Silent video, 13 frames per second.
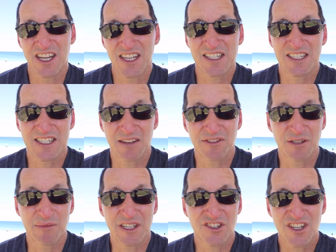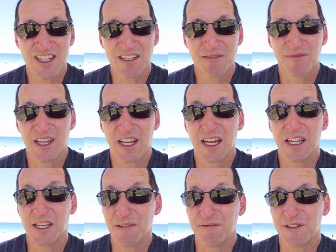chairs and stuff at the beach here,
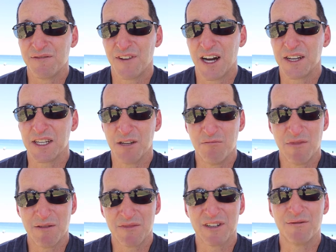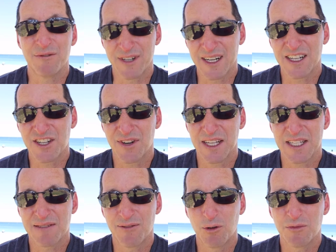if you find in-memory really
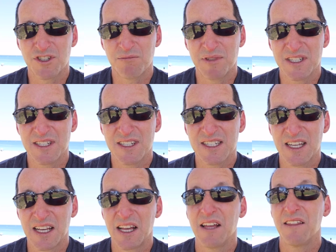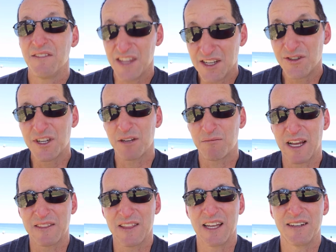transforms your business, then you can
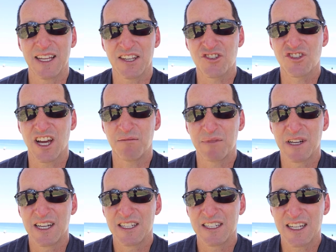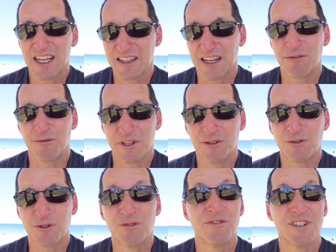make that next jump to get that real
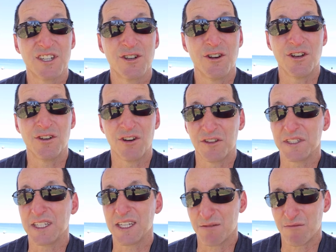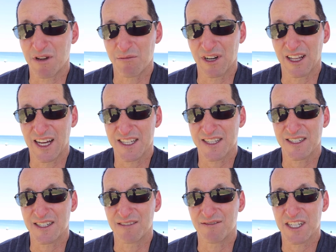good return on the in-memory
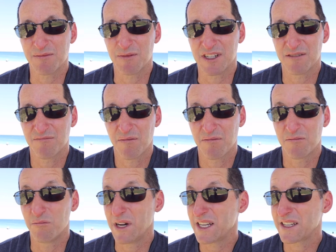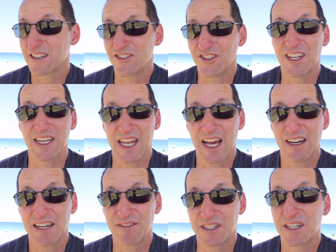license investment. But you can now
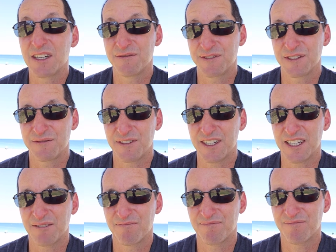have it for free.